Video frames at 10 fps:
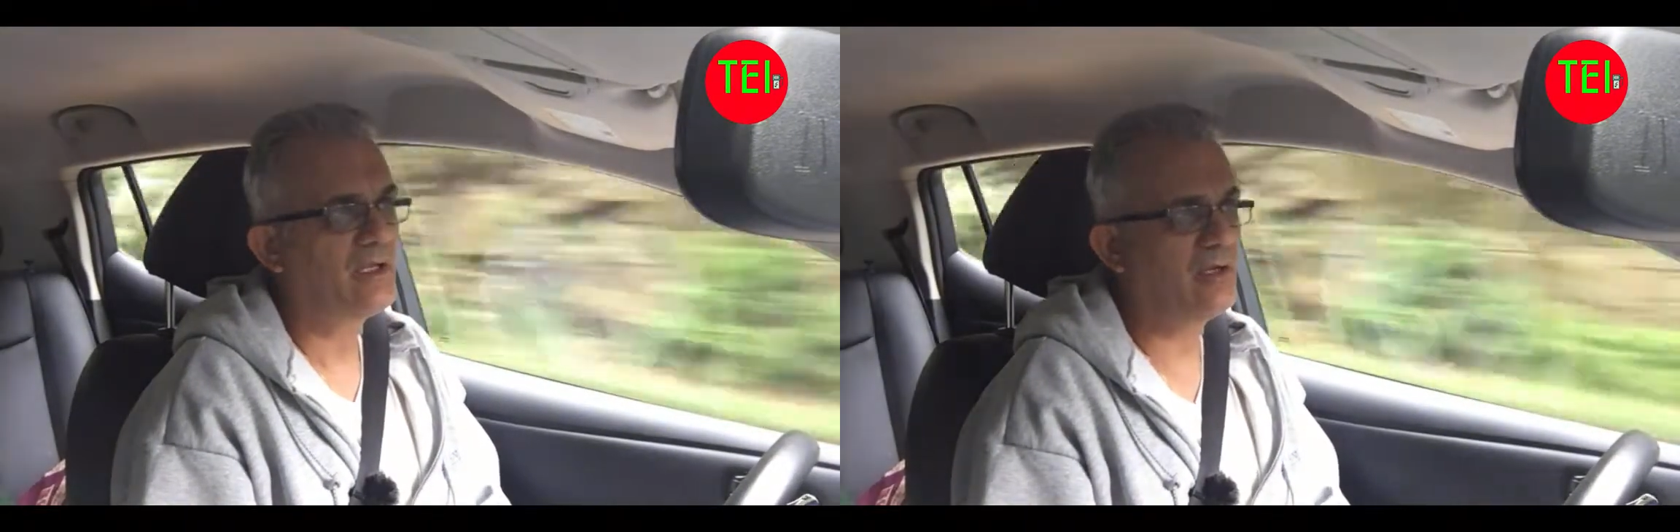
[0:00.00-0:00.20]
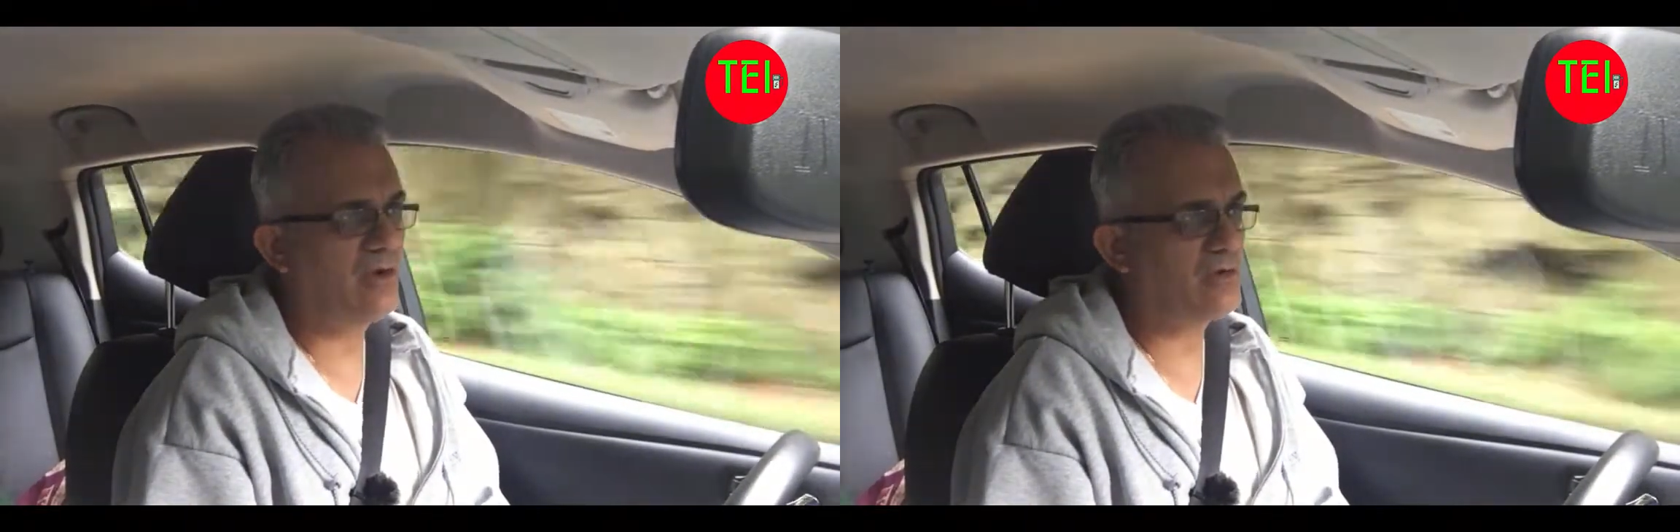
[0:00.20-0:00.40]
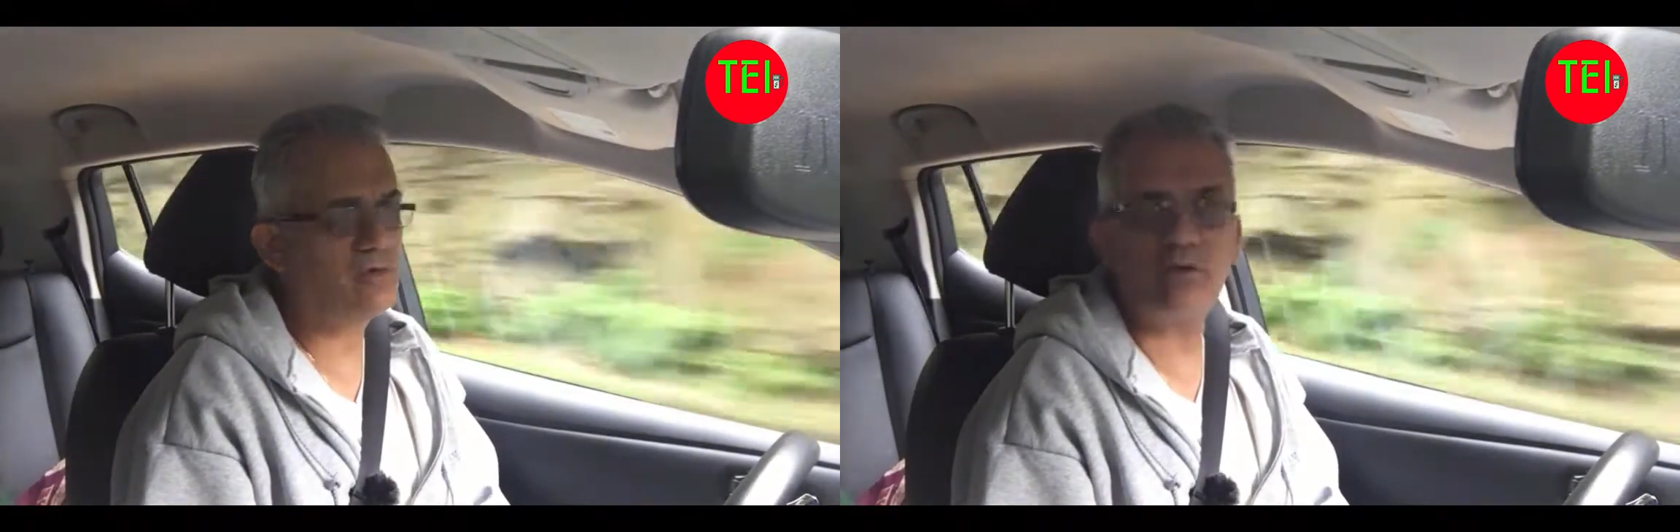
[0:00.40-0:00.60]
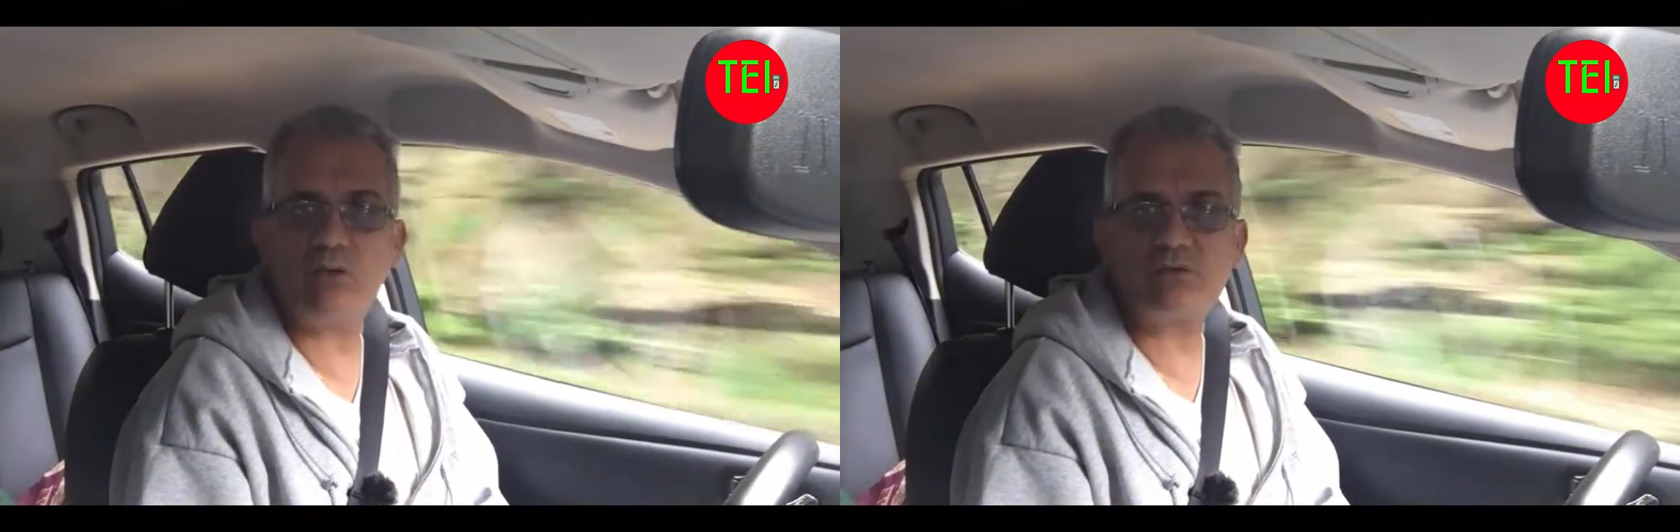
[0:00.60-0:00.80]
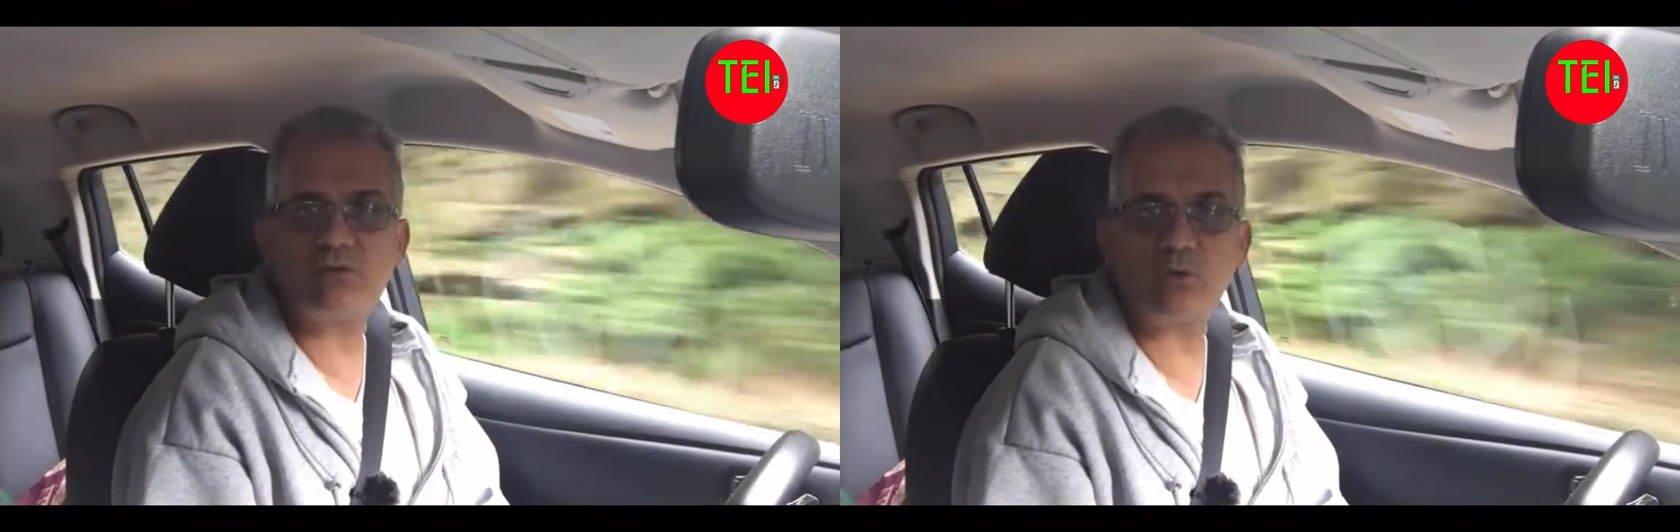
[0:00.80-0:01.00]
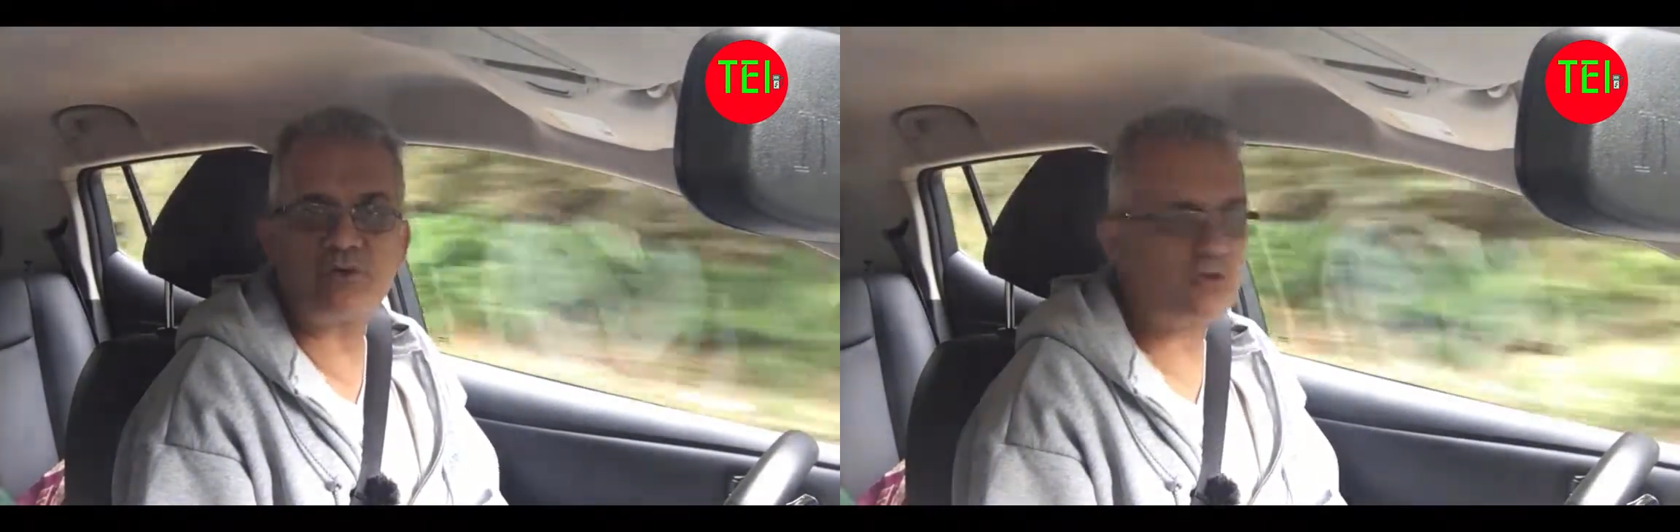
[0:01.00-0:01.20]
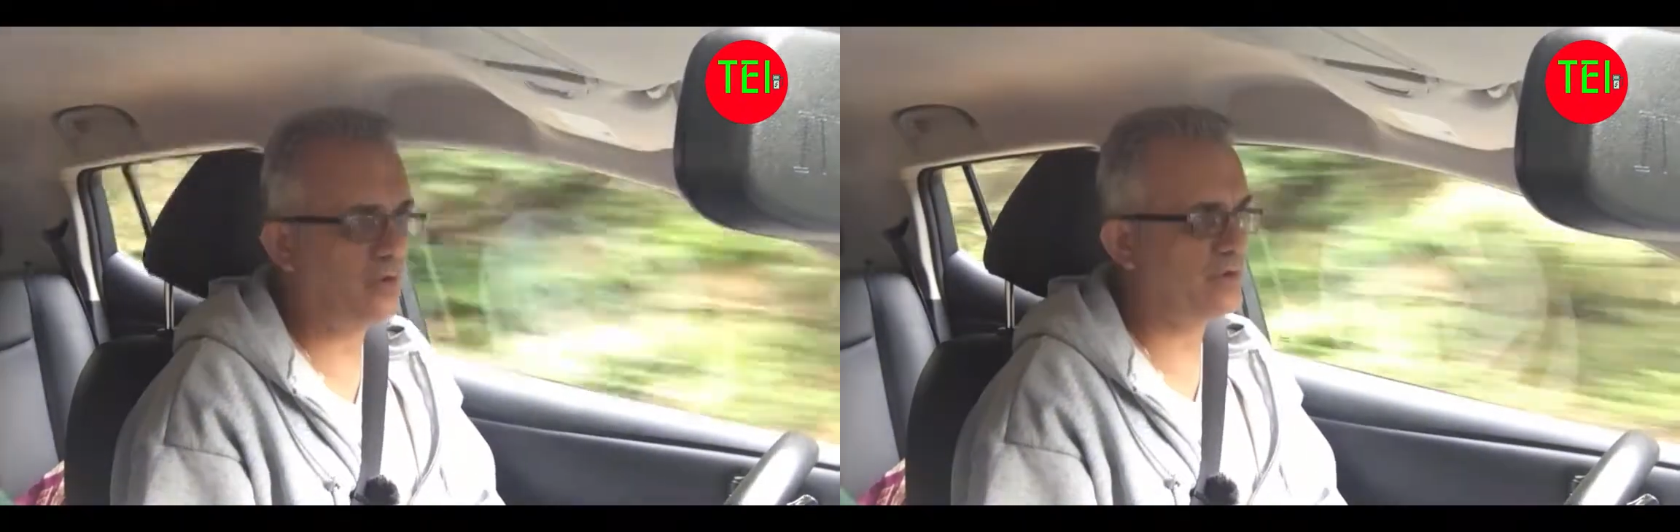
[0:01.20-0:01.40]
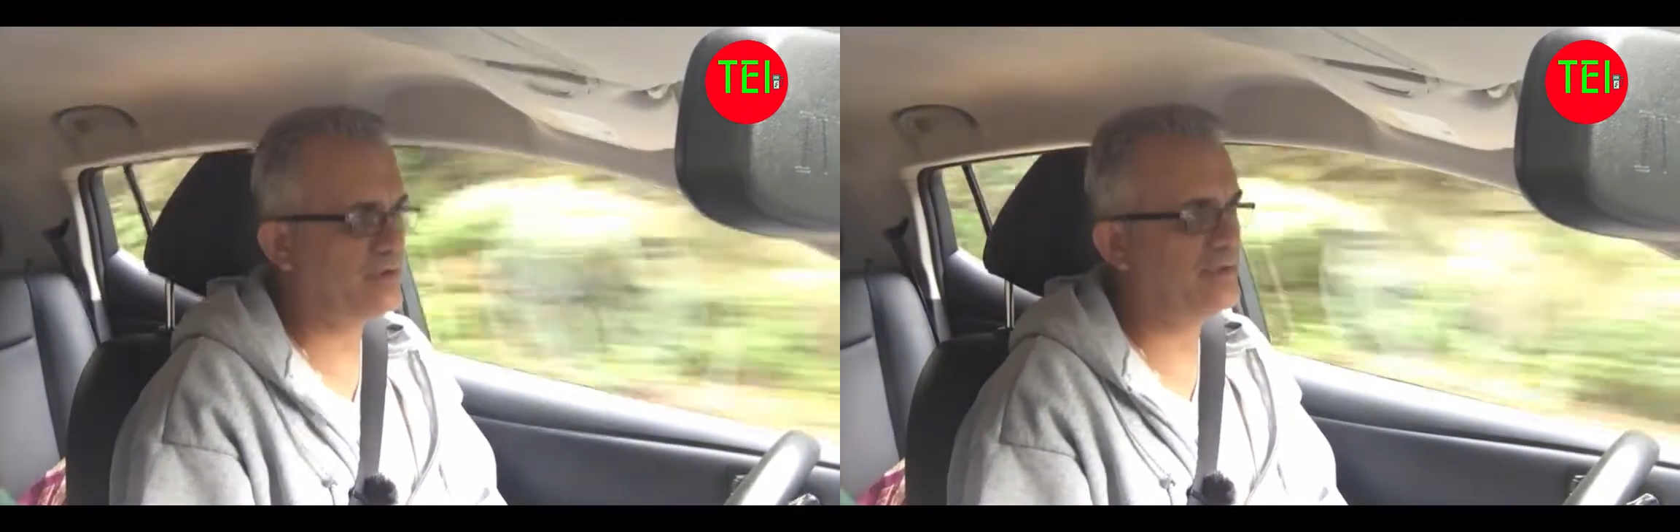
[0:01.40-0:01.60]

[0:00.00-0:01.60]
long story short,